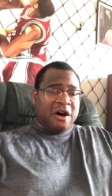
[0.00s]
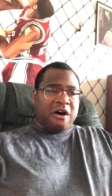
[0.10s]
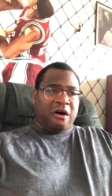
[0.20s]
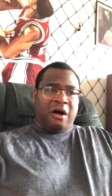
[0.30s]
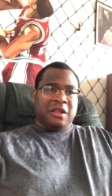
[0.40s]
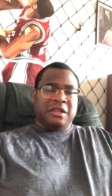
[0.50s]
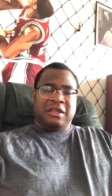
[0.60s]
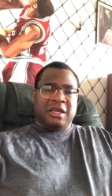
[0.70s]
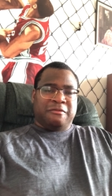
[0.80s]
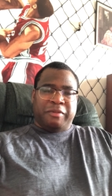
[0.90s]
all that
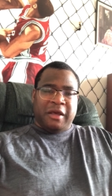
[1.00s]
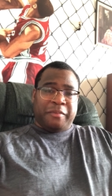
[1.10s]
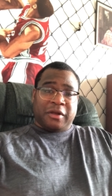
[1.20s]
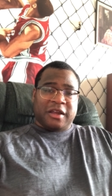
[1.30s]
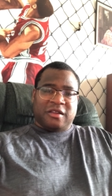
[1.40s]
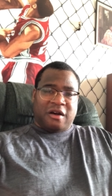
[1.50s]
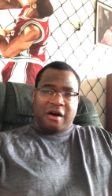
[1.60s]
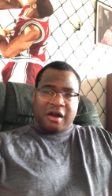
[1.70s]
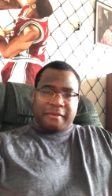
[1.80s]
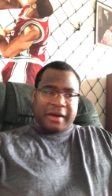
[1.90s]
these people can
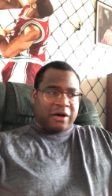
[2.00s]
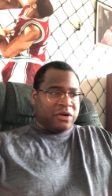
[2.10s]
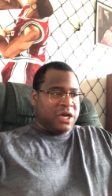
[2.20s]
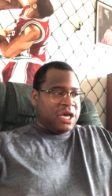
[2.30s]
talk about